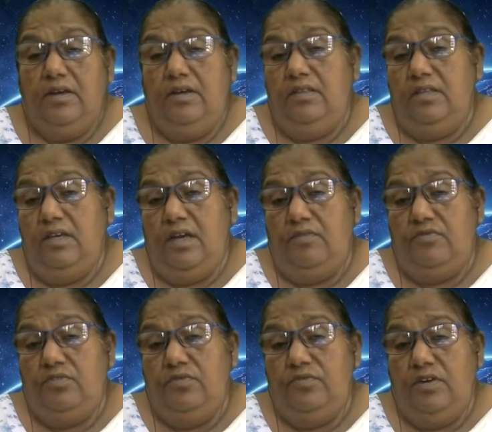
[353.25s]
And they have
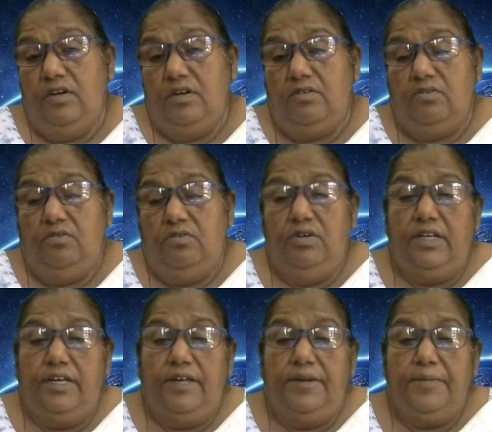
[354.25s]
to work whole
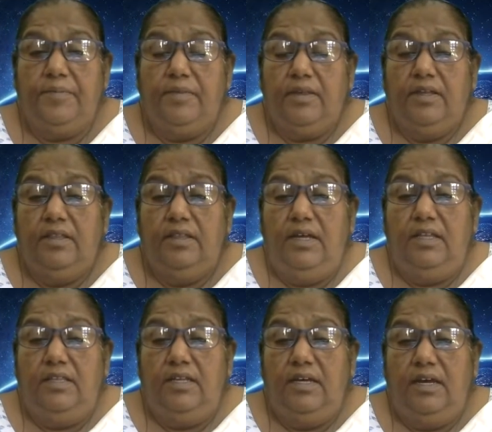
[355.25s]
day.
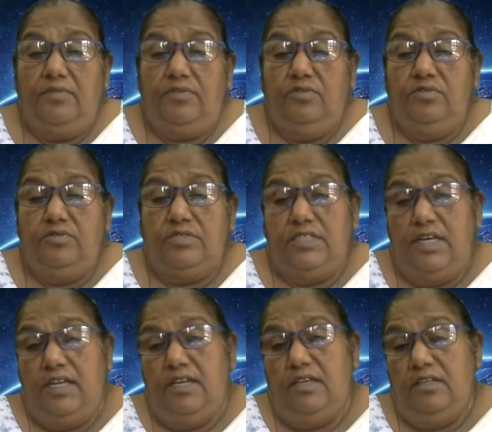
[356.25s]
Then they have to
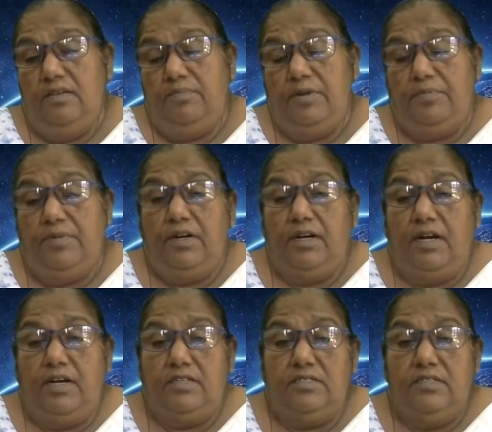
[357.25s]
sell the paper
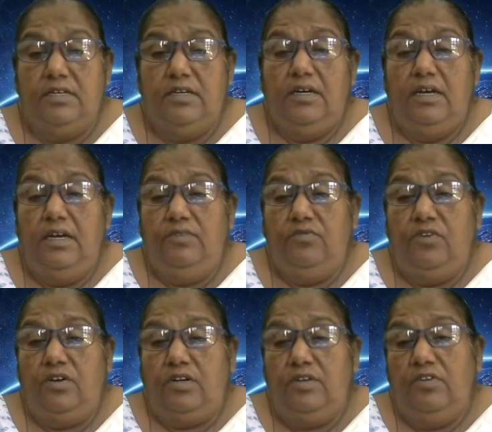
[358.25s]
grass, and
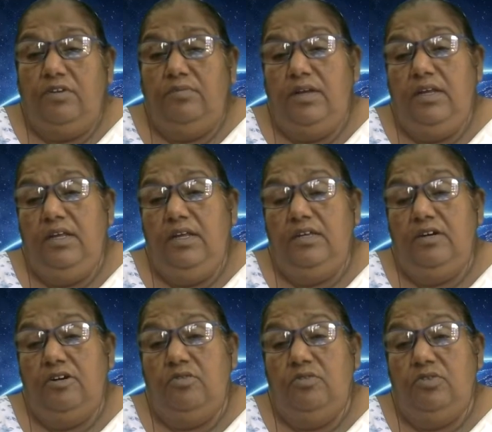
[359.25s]
whatever money they
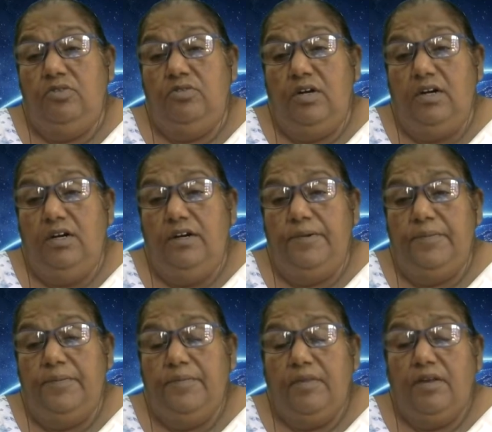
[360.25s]
are going to earn,
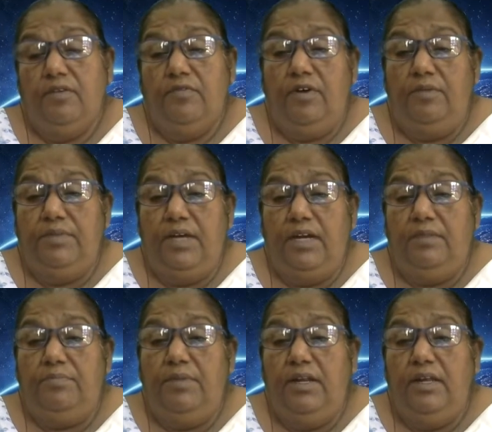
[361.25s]
from
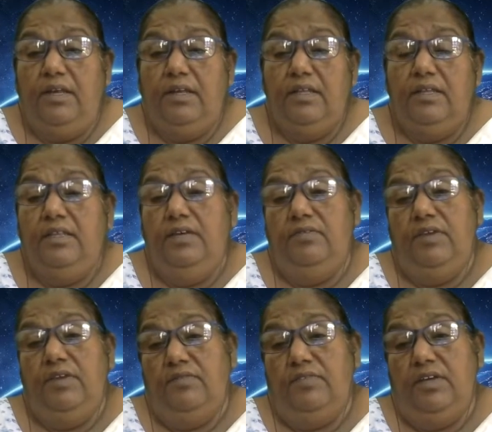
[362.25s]
that money, they will
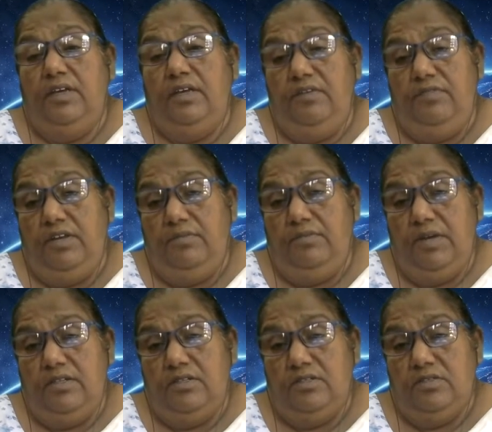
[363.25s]
have the evening meal.